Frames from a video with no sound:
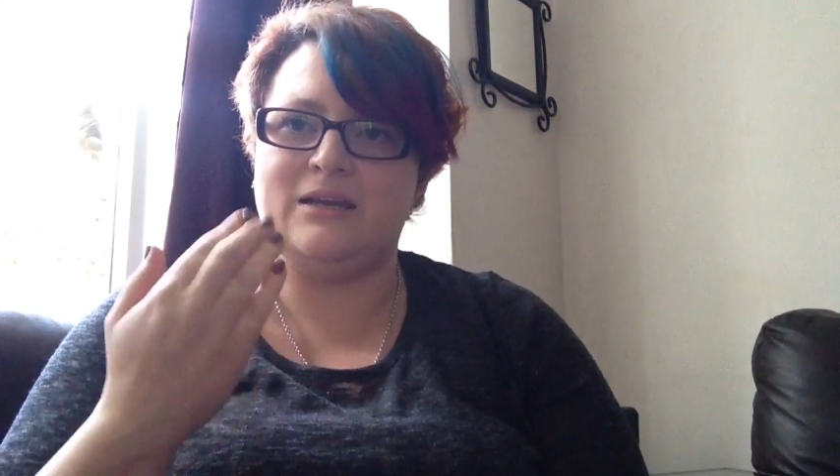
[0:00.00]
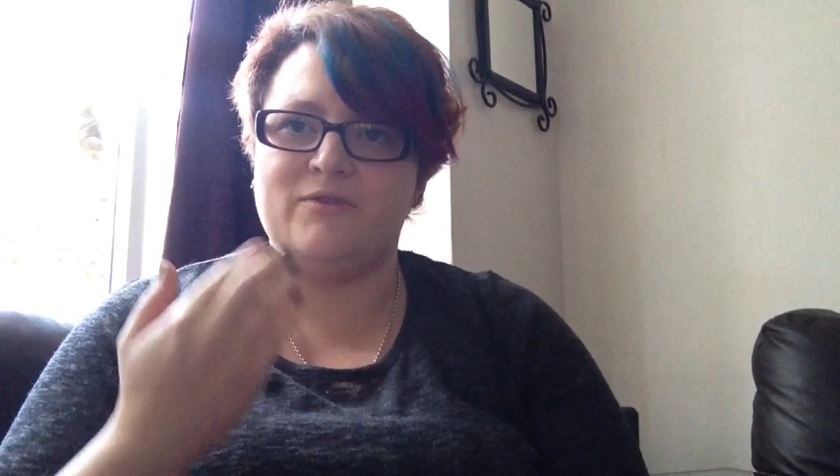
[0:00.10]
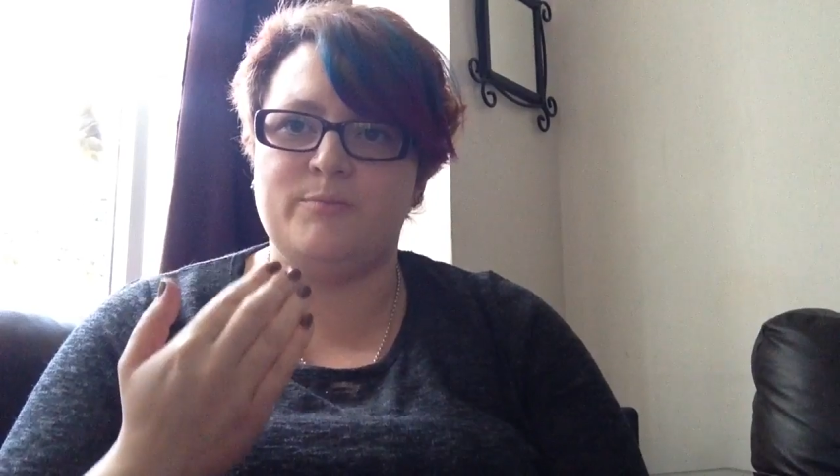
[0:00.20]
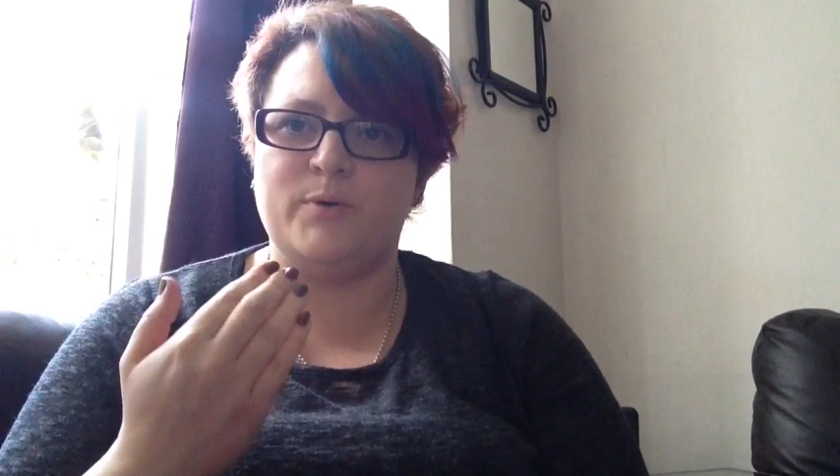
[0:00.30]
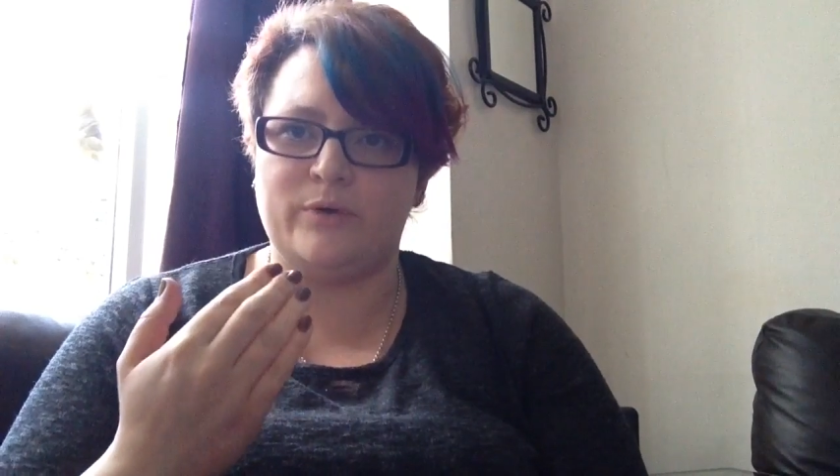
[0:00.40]
of
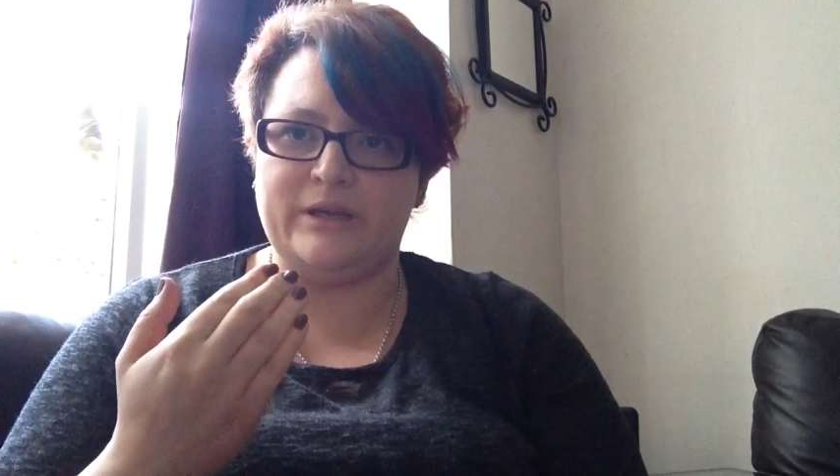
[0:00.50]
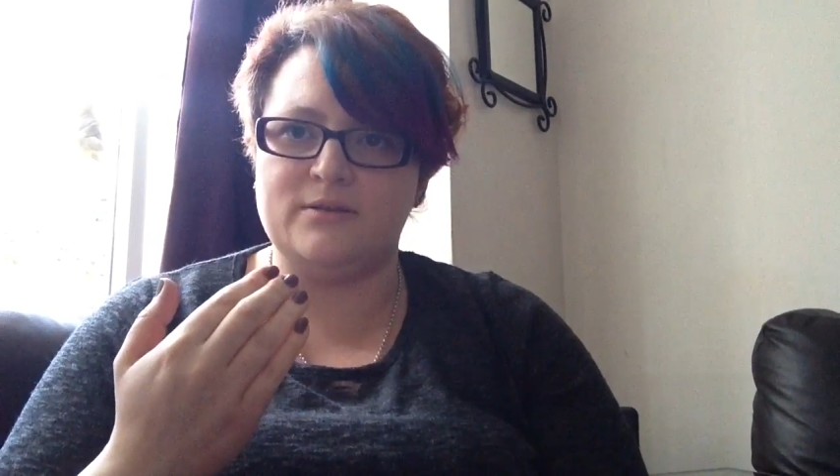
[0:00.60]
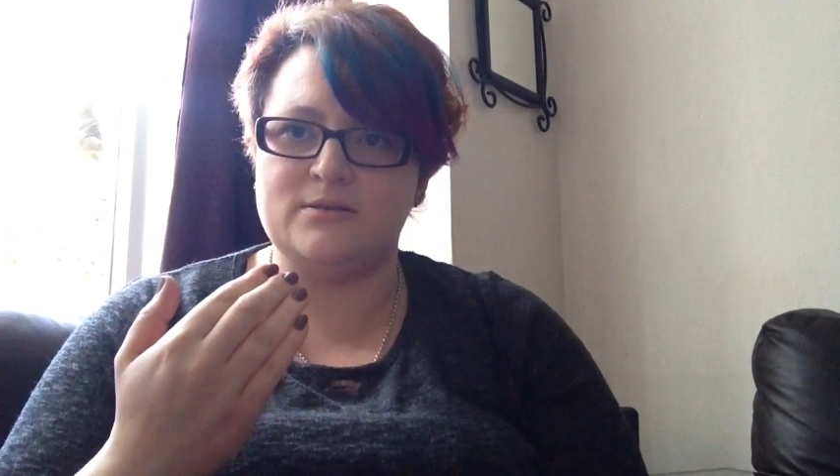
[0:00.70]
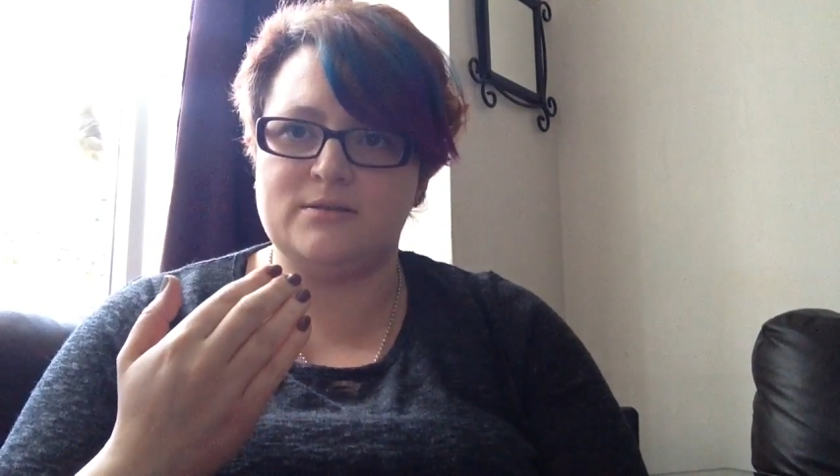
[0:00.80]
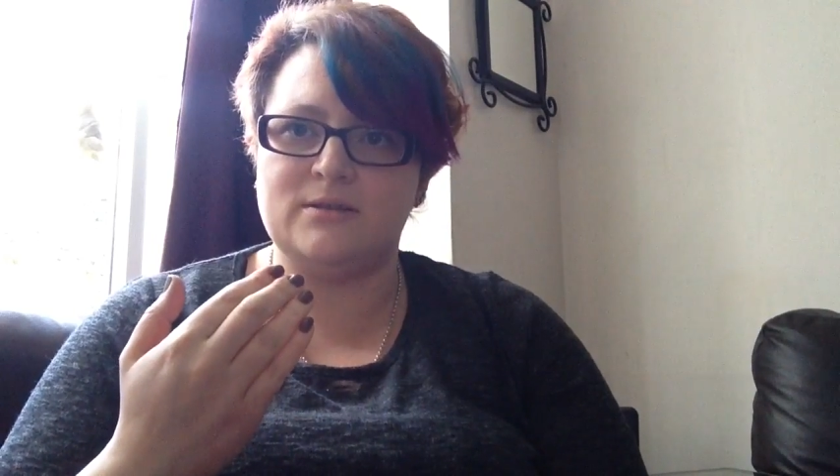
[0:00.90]
the
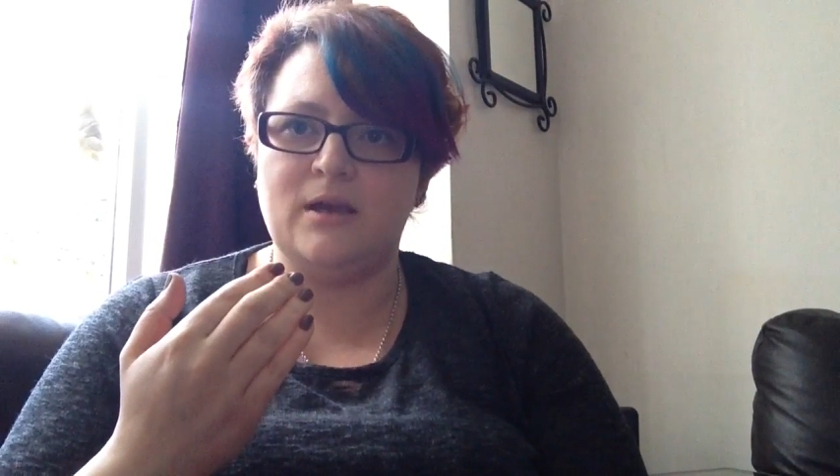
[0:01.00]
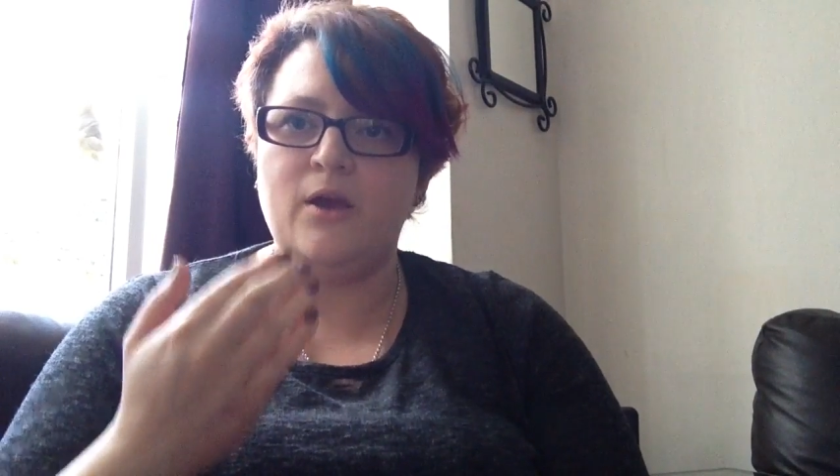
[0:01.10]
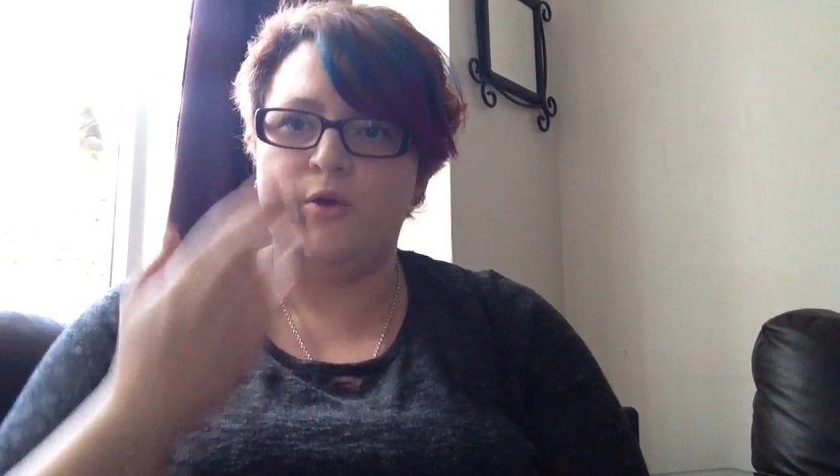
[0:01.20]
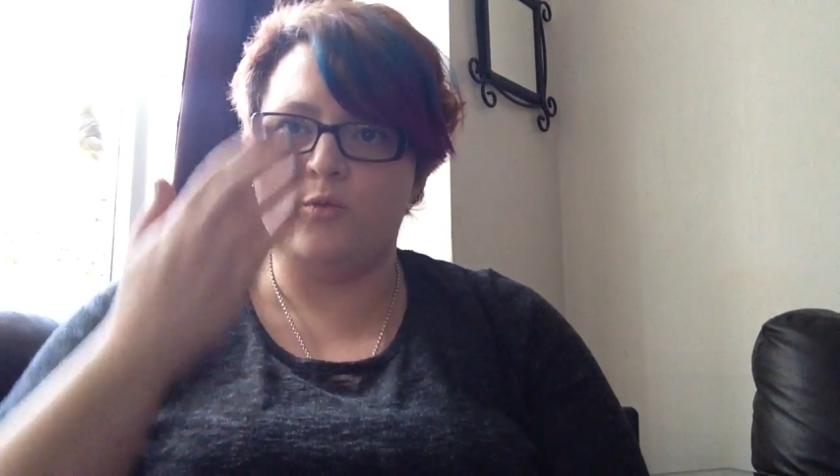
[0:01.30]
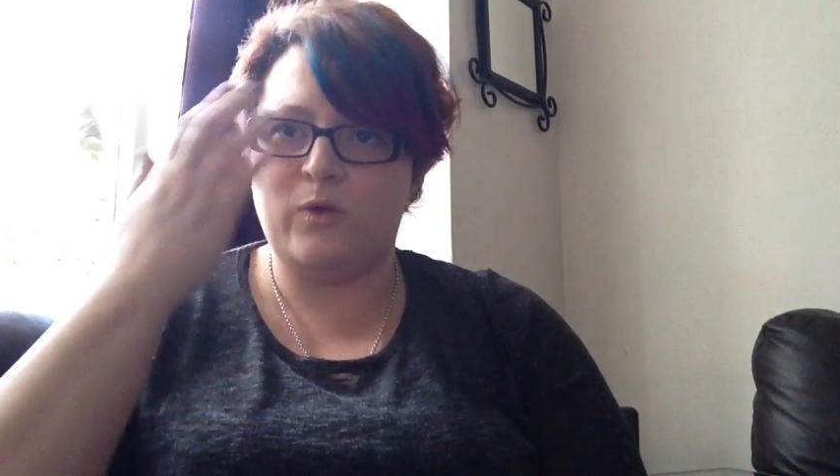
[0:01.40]
points
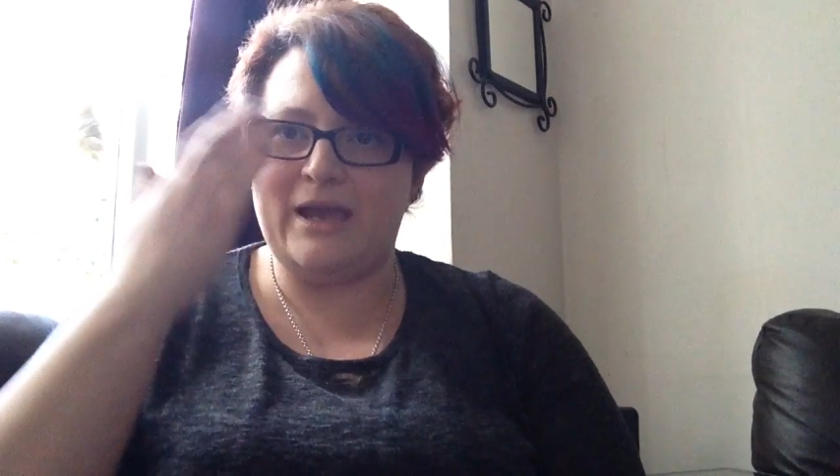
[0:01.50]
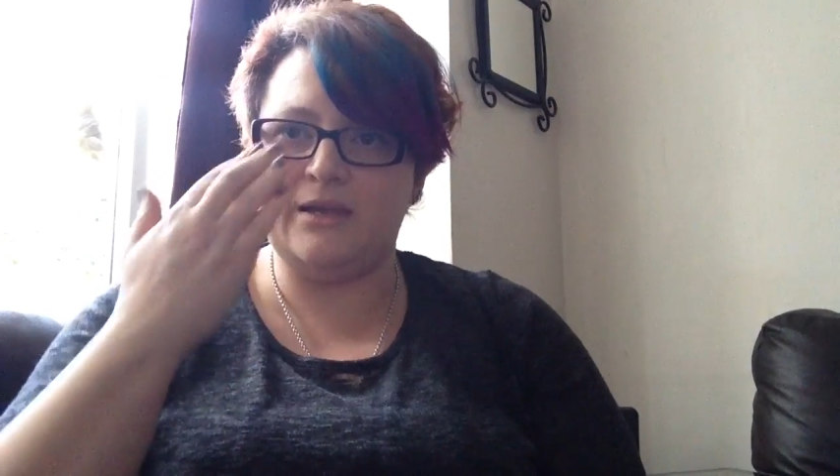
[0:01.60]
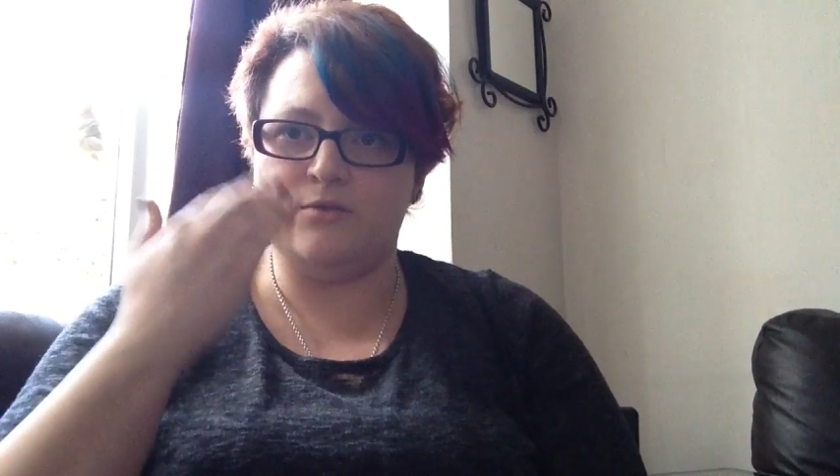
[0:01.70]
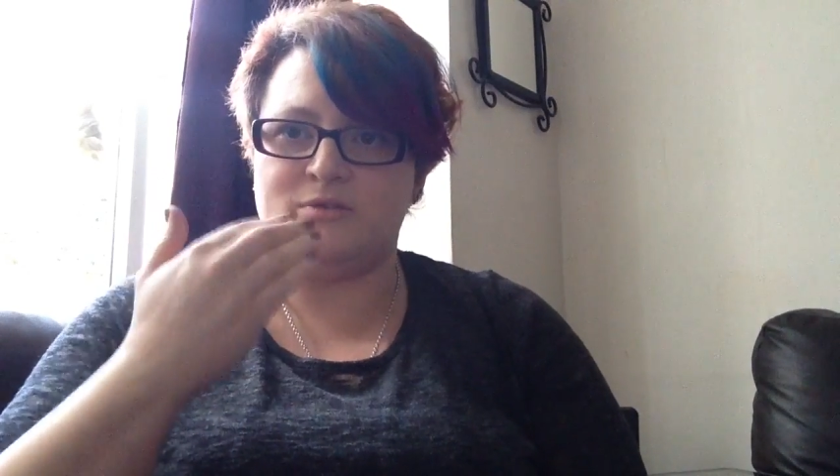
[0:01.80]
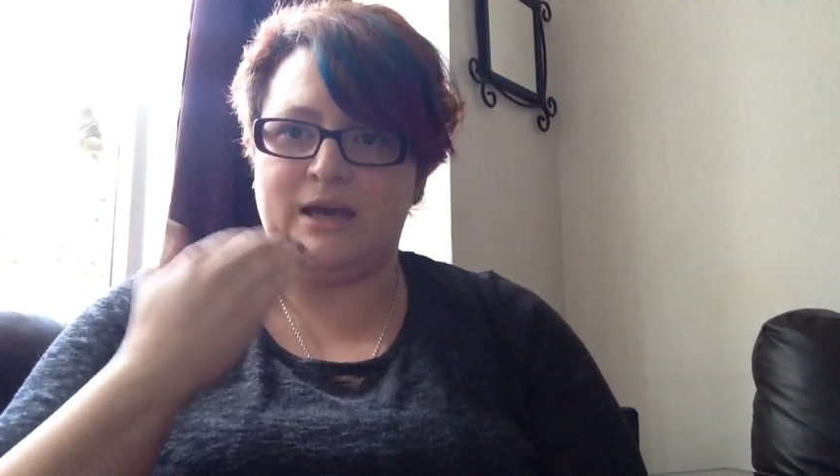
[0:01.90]
where
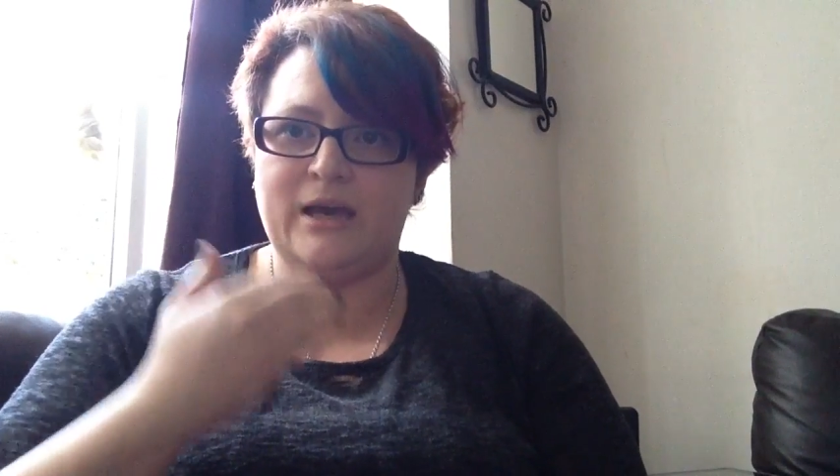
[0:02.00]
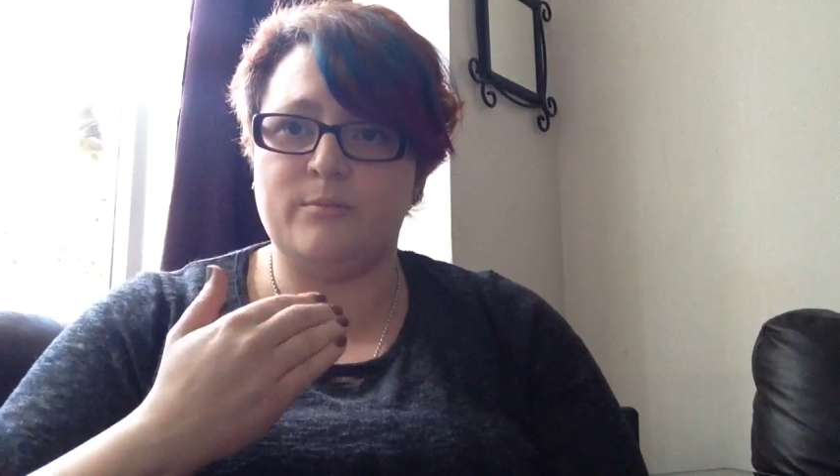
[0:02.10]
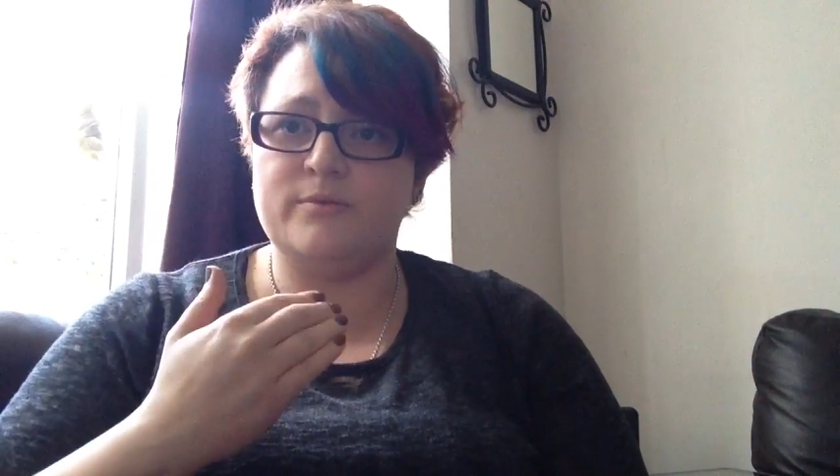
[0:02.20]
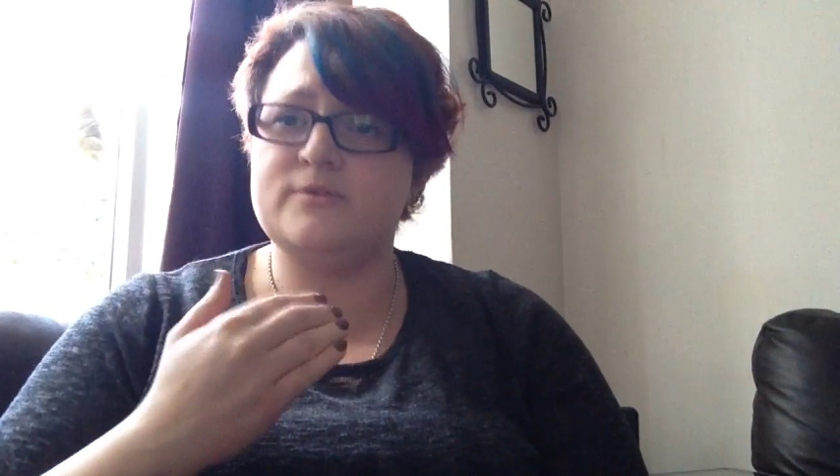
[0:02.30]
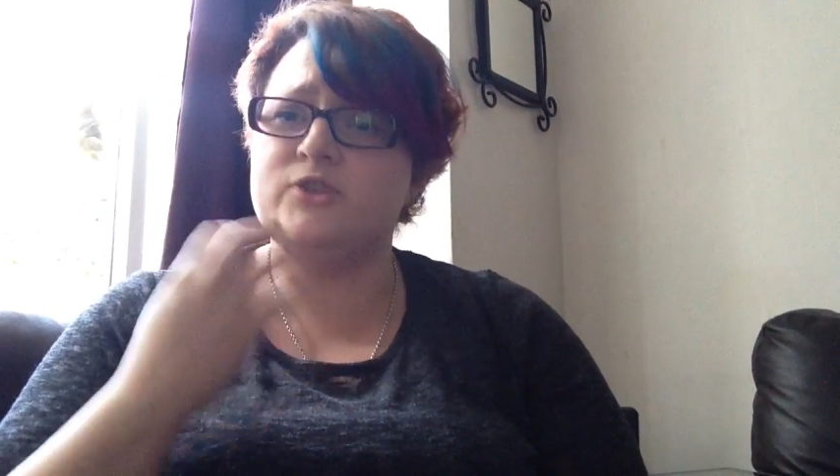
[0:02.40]
you tap,